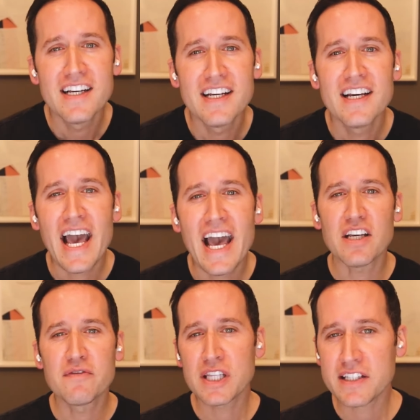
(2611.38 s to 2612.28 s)
And
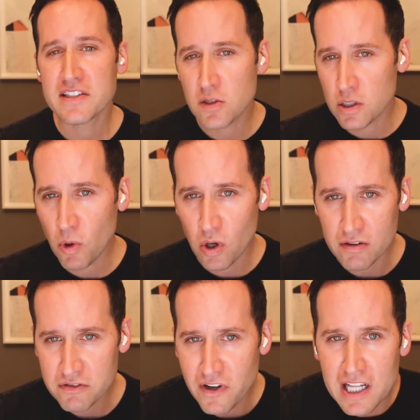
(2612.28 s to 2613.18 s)
if you'd like to learn
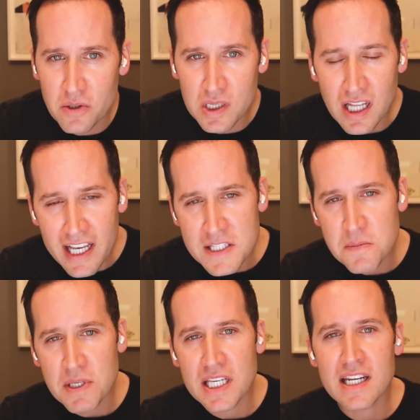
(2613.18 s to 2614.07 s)
more, follow
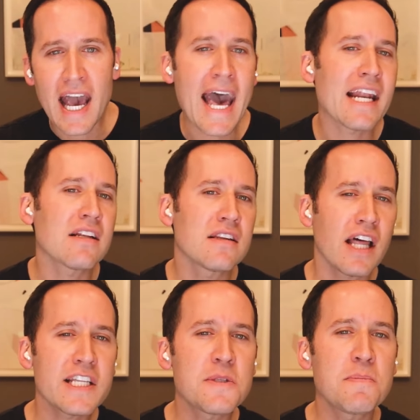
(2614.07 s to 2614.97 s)
Lightspeed at
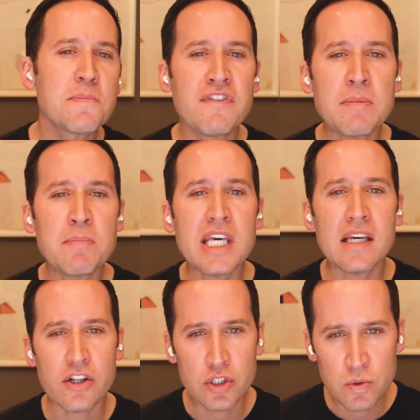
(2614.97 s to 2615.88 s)
Lightspeed
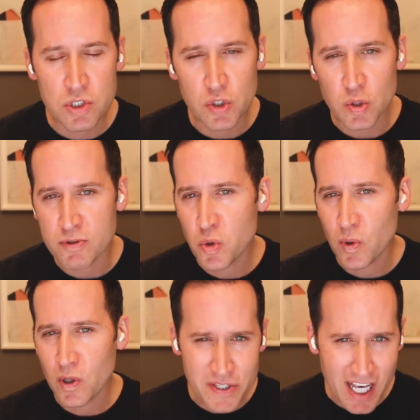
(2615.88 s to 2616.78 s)
VP on YouTube,
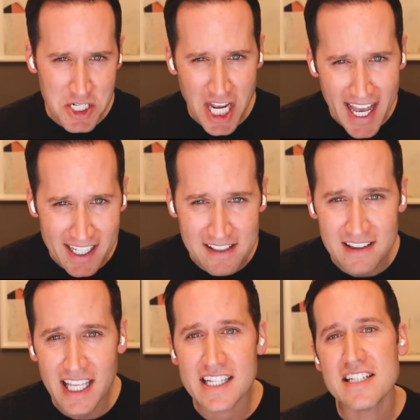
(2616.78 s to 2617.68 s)
Twitter/X,
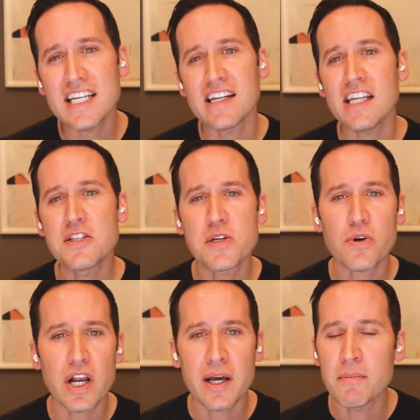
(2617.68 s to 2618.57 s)
LinkedIn,
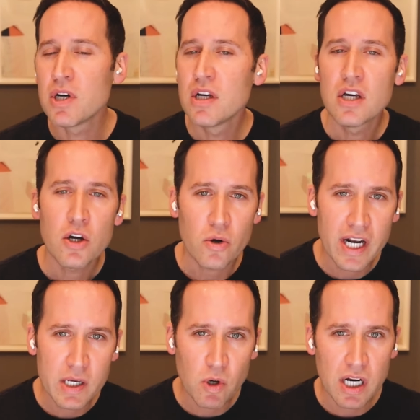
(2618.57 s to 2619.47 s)
Instagram, or
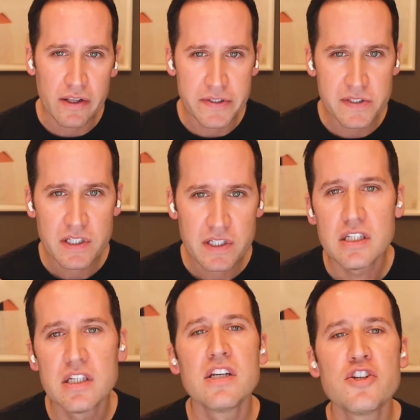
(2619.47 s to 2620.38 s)
anywhere else.
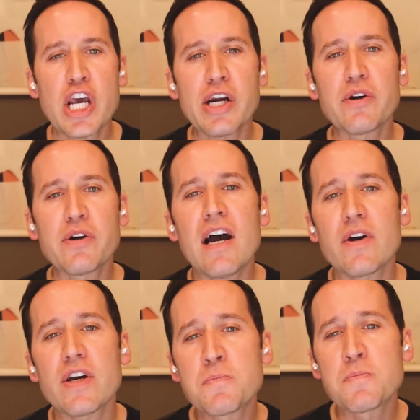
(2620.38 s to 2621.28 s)
Generative Now
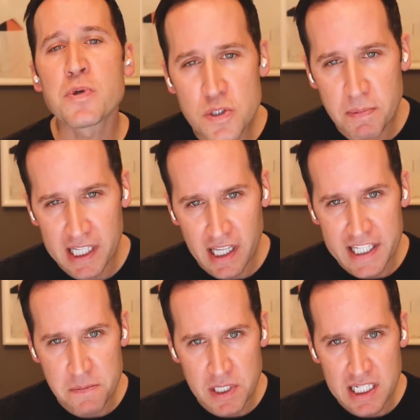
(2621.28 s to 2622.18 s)
is produced by
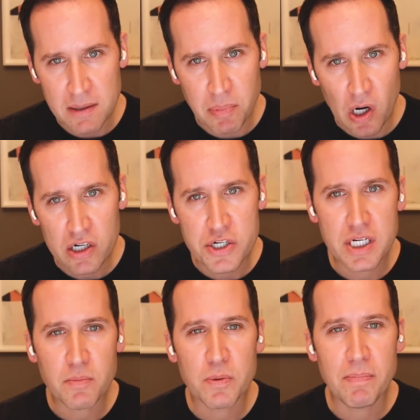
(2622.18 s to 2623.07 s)
Lightspeed in
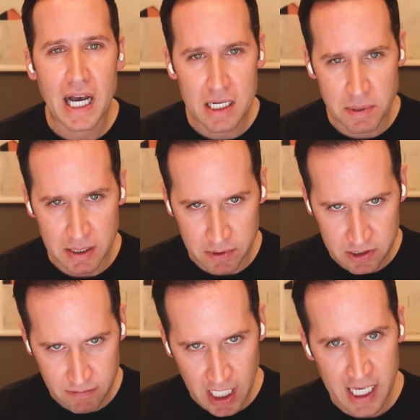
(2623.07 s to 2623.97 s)
partnership with Pod
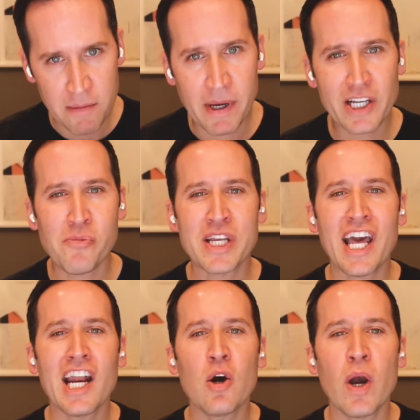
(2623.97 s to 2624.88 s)
People. I am Michael
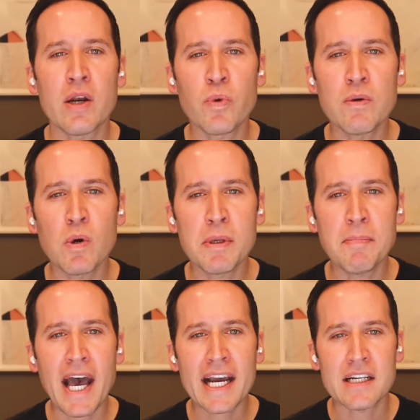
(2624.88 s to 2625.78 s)
Mignano, and we will be
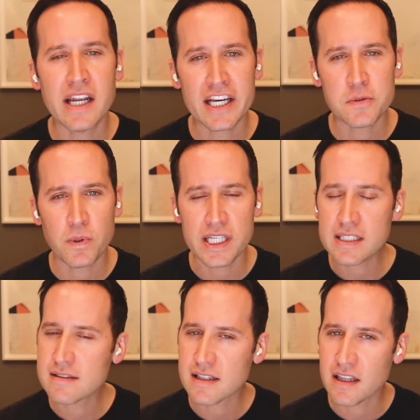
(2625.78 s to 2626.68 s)
back next week.
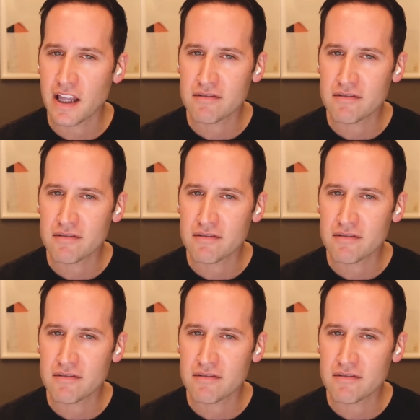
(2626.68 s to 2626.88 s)
See you then.